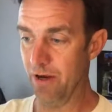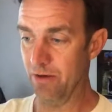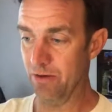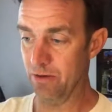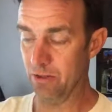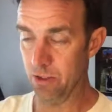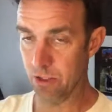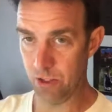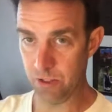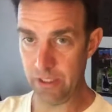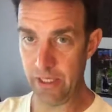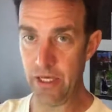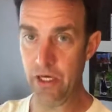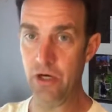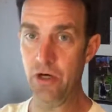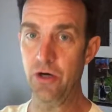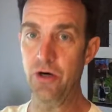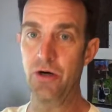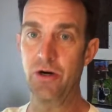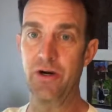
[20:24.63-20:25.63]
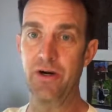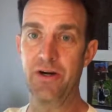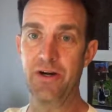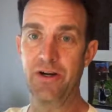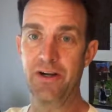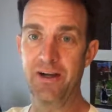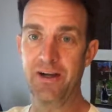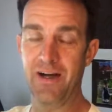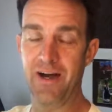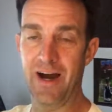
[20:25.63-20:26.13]
clear
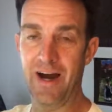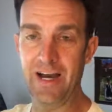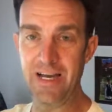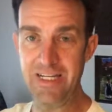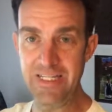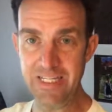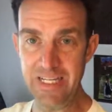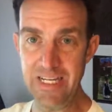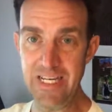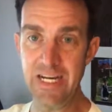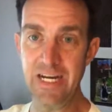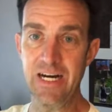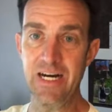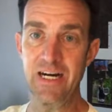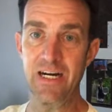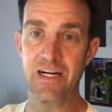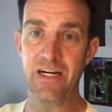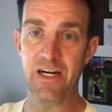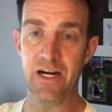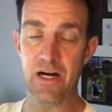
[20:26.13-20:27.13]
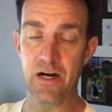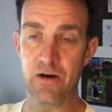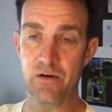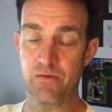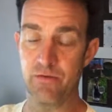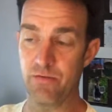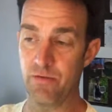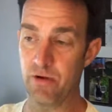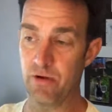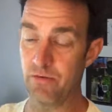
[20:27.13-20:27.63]
idea
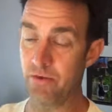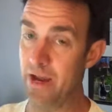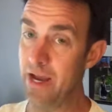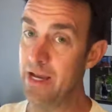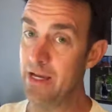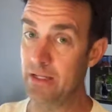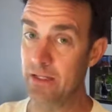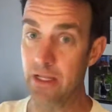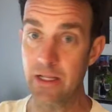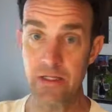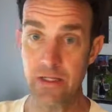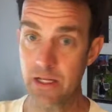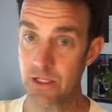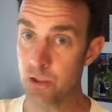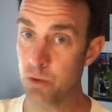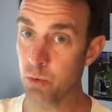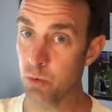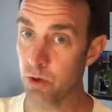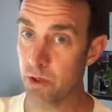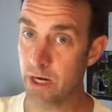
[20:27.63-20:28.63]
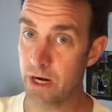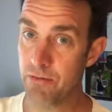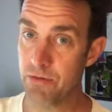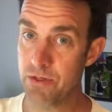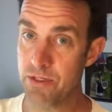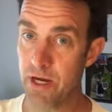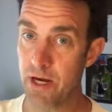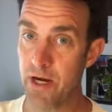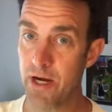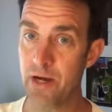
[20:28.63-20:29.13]
of hey, it doesn't work every
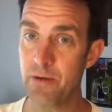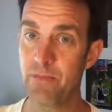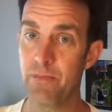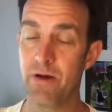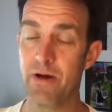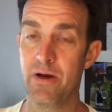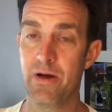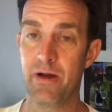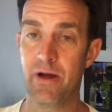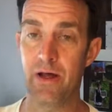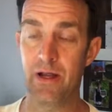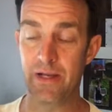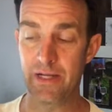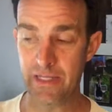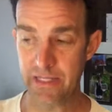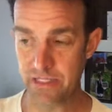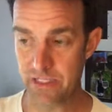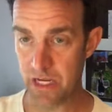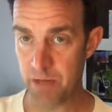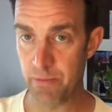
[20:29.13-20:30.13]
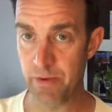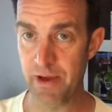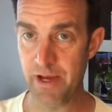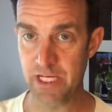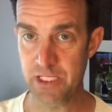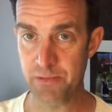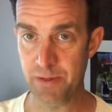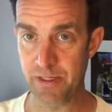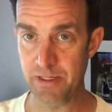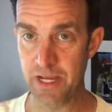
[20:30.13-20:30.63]
time. I need to set my
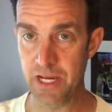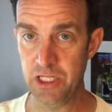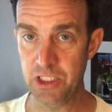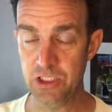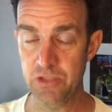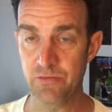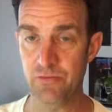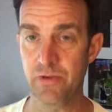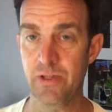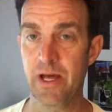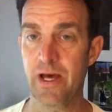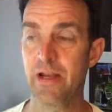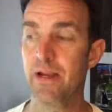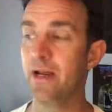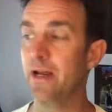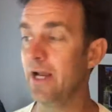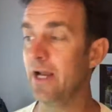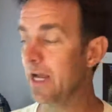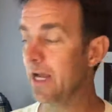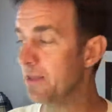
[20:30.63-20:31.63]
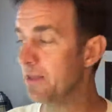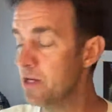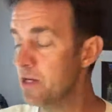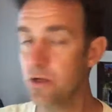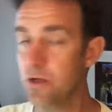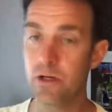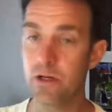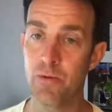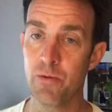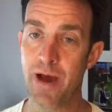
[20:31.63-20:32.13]
expectation for that. And then you
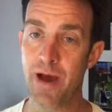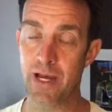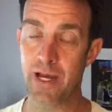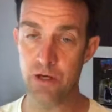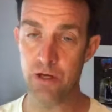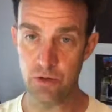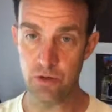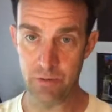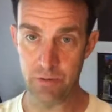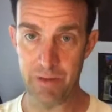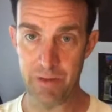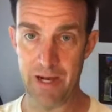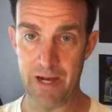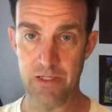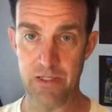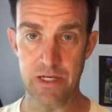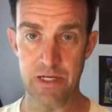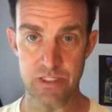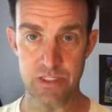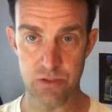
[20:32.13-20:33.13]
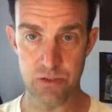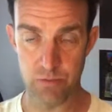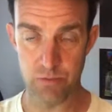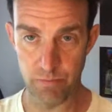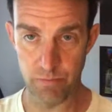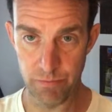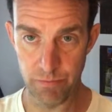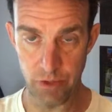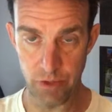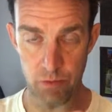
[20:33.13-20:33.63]
can go back and you can backtest
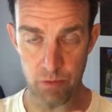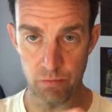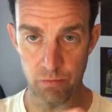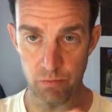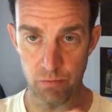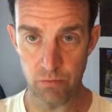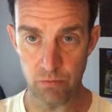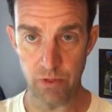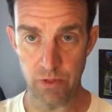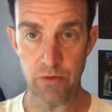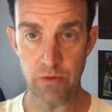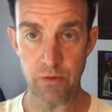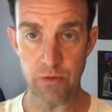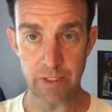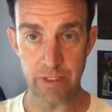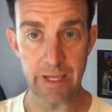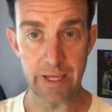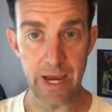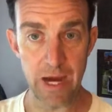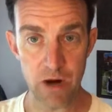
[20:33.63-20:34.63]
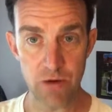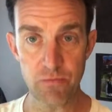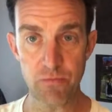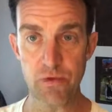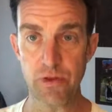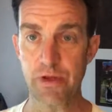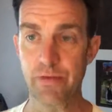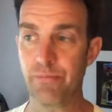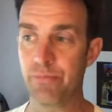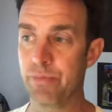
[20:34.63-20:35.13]
really, really
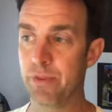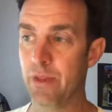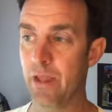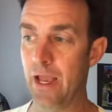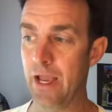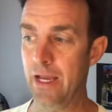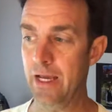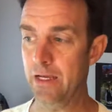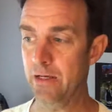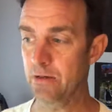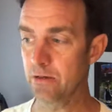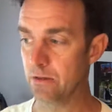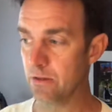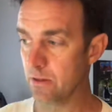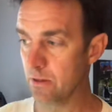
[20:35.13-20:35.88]
carefully and